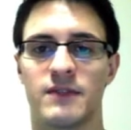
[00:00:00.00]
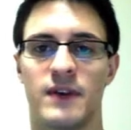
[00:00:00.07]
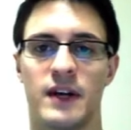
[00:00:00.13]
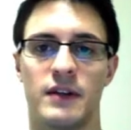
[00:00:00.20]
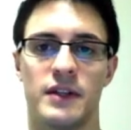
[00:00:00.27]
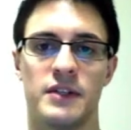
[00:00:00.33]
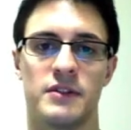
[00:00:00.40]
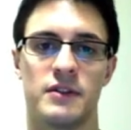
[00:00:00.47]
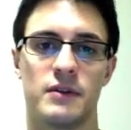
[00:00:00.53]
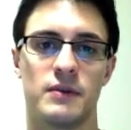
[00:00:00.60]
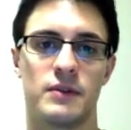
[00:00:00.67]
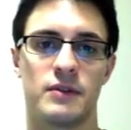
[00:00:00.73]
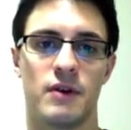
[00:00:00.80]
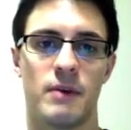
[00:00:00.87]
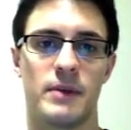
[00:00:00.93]
file into.
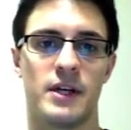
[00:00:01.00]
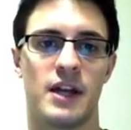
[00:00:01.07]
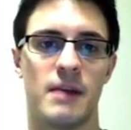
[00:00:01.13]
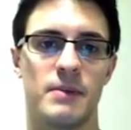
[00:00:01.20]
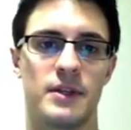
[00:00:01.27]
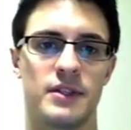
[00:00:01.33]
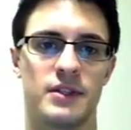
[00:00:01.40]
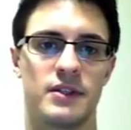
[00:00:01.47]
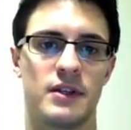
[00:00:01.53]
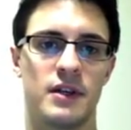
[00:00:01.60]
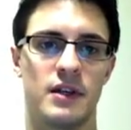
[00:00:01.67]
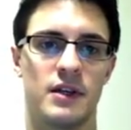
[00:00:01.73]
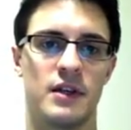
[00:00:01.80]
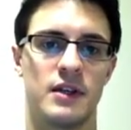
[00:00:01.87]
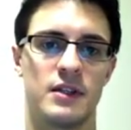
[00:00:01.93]
So I'm going to name this
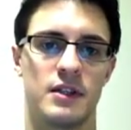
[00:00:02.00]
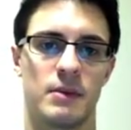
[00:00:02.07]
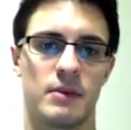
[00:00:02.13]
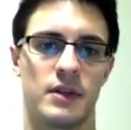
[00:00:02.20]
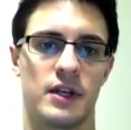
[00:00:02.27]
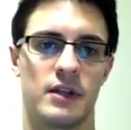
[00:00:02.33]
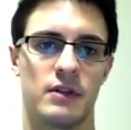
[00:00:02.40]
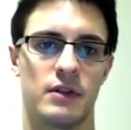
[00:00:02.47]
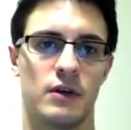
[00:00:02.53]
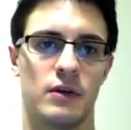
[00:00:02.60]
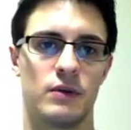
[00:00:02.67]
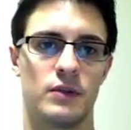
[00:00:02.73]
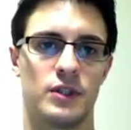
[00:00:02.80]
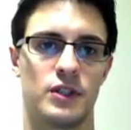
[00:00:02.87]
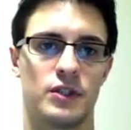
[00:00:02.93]
something like
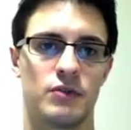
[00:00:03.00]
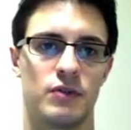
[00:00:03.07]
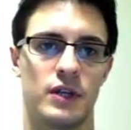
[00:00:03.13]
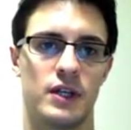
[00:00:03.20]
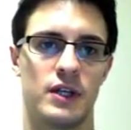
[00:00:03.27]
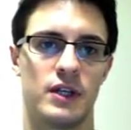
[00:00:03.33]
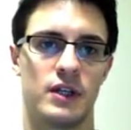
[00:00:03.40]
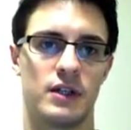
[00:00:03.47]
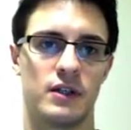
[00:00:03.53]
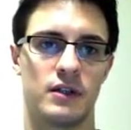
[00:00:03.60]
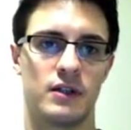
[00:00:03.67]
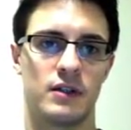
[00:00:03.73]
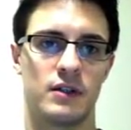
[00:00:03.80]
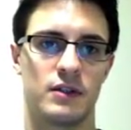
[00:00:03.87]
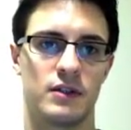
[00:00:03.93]
load
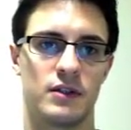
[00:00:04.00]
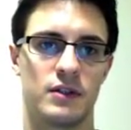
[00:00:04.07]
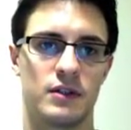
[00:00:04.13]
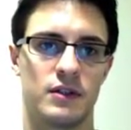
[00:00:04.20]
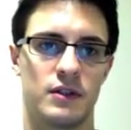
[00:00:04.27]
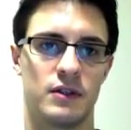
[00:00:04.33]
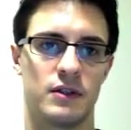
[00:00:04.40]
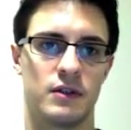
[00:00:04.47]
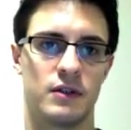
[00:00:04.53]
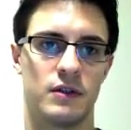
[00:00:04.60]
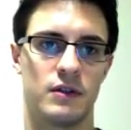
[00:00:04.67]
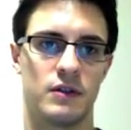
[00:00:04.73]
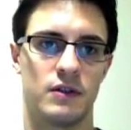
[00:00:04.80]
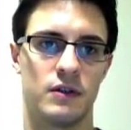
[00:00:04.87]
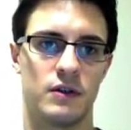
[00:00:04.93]
strings,
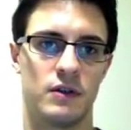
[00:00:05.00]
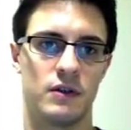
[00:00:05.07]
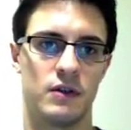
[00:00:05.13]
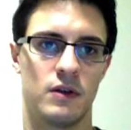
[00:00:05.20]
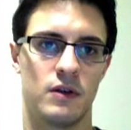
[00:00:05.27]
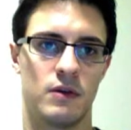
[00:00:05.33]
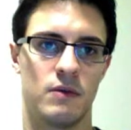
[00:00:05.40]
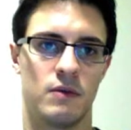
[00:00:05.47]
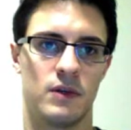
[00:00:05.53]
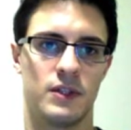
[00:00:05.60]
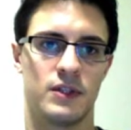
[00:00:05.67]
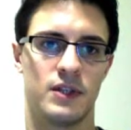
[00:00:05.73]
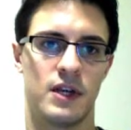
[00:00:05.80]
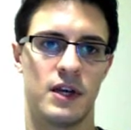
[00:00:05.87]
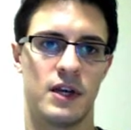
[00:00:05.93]

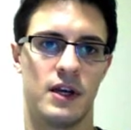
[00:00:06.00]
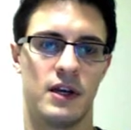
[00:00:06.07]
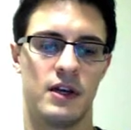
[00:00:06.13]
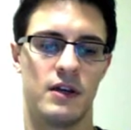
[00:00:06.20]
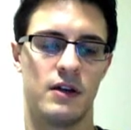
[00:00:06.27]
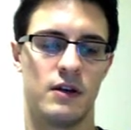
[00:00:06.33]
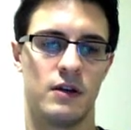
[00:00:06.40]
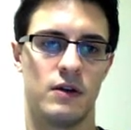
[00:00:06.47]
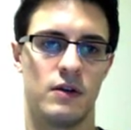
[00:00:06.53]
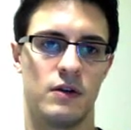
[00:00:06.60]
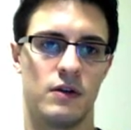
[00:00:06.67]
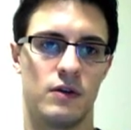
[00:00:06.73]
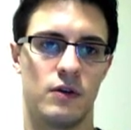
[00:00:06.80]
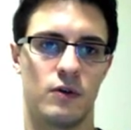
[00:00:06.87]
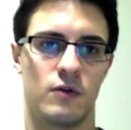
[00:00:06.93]
let's say
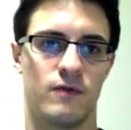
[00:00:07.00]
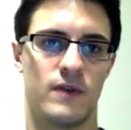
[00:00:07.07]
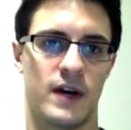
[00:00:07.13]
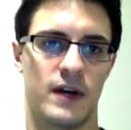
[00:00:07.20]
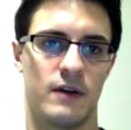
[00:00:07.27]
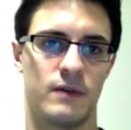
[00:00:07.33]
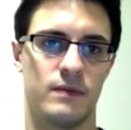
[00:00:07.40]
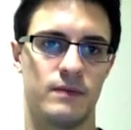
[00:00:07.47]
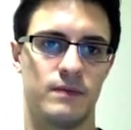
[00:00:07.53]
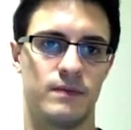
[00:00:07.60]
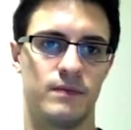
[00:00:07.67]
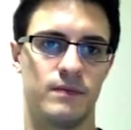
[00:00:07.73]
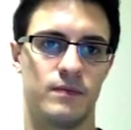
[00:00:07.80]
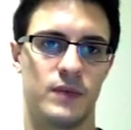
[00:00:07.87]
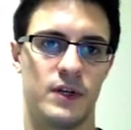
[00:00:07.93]
local file.
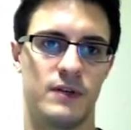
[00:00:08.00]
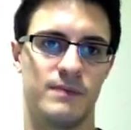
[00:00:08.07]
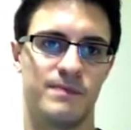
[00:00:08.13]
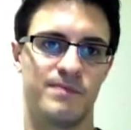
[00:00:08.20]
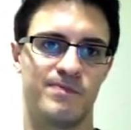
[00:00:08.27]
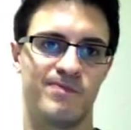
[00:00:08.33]
Well,